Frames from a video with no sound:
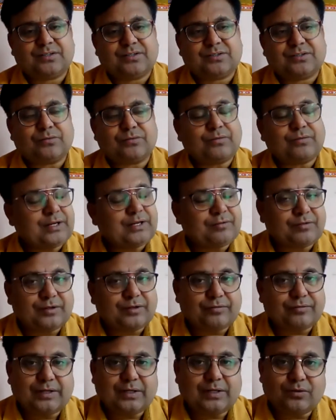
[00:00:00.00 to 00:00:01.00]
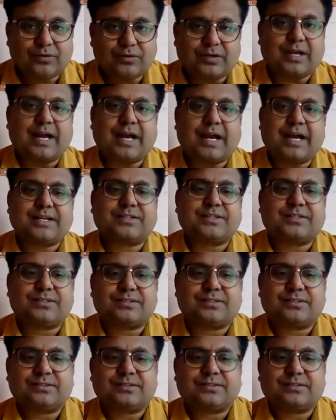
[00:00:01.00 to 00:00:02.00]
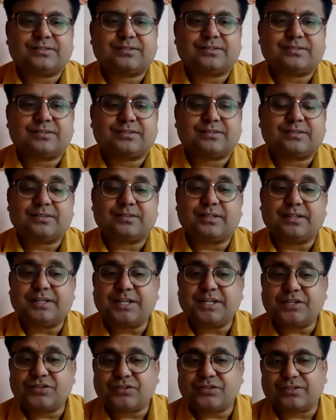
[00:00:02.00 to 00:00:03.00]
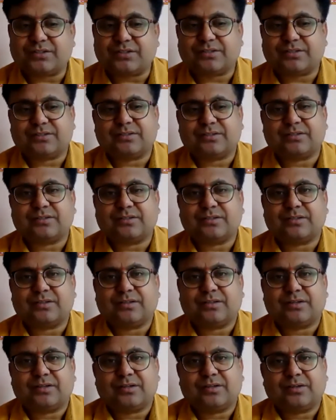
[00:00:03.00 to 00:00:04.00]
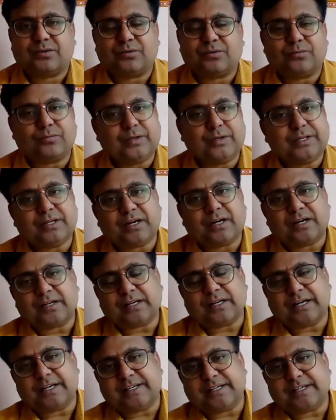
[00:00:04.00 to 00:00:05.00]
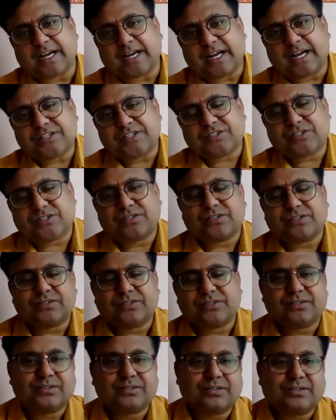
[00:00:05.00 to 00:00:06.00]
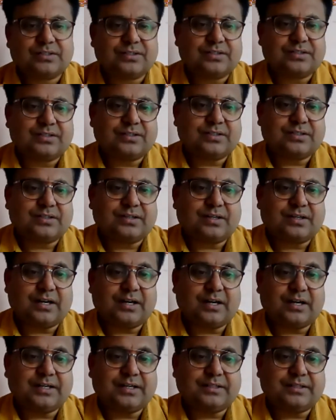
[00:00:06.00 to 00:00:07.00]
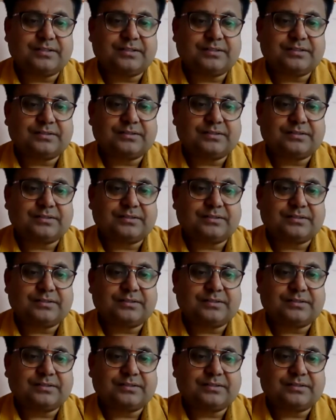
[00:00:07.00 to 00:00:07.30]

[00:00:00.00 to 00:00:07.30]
So, whenever we look at the nature, we are enticed and